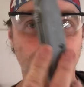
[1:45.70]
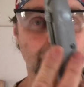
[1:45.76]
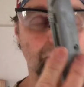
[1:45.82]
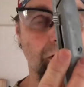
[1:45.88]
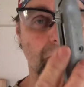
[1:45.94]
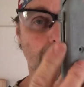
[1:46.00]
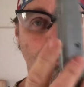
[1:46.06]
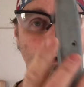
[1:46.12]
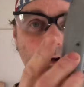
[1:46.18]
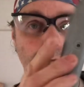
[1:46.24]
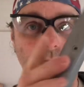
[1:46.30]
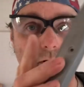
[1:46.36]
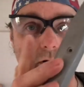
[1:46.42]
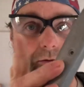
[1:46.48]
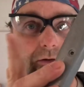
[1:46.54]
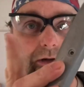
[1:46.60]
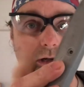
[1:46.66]
hard. I'm going to
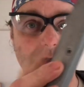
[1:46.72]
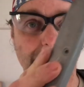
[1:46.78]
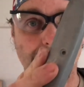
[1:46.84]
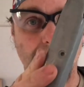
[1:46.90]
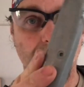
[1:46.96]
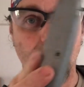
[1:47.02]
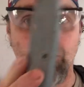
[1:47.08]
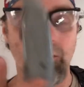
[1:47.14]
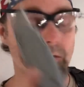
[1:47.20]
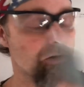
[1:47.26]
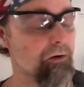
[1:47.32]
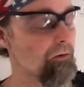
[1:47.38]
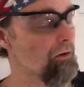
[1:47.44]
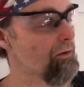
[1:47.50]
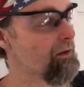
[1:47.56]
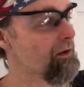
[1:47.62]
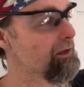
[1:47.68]
prove it just by holding it
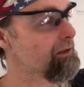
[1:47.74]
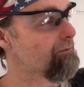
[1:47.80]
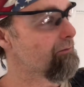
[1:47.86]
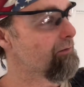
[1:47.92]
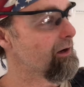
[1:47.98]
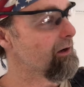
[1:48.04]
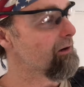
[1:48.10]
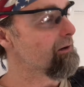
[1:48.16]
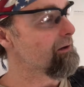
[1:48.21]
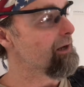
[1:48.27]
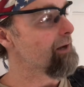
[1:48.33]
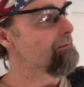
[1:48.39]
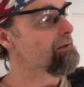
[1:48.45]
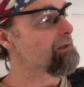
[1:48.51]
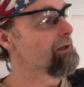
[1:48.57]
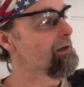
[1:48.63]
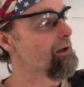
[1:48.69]
with these
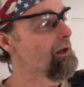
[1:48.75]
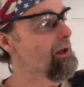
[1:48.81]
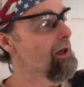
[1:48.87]
fingertips.